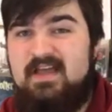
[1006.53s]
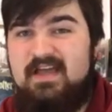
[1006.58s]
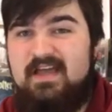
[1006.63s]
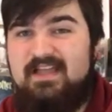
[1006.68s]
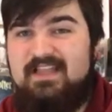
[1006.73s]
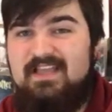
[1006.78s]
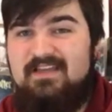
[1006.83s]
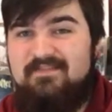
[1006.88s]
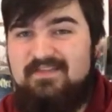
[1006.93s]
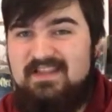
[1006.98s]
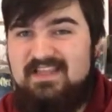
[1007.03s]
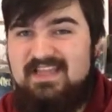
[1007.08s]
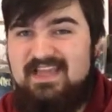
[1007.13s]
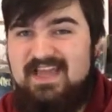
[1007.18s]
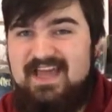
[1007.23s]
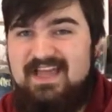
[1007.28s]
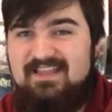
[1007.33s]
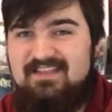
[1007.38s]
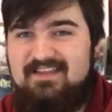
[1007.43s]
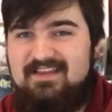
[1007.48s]
And even
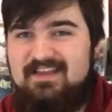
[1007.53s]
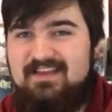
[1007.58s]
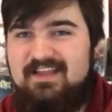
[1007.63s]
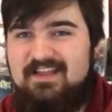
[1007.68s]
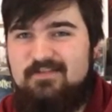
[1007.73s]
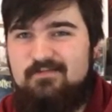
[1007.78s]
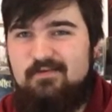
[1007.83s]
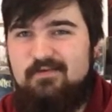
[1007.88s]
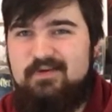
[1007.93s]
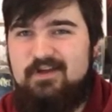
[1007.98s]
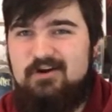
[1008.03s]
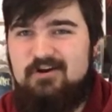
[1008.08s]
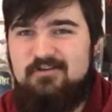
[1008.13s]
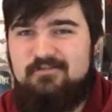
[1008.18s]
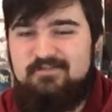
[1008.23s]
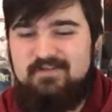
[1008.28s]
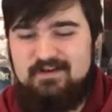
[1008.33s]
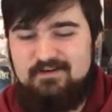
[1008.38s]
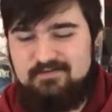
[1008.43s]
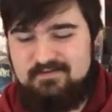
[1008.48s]
the ending, it gets really
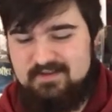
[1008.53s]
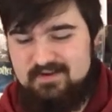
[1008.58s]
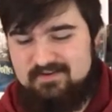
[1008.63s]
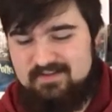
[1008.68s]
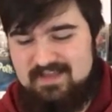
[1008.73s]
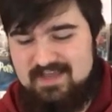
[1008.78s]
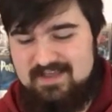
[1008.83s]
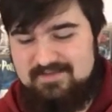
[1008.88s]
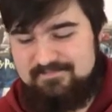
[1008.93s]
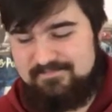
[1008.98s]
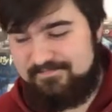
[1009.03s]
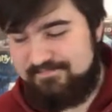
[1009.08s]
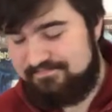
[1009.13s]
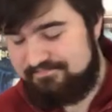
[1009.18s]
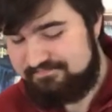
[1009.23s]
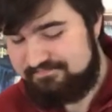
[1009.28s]
heartfelt near the end.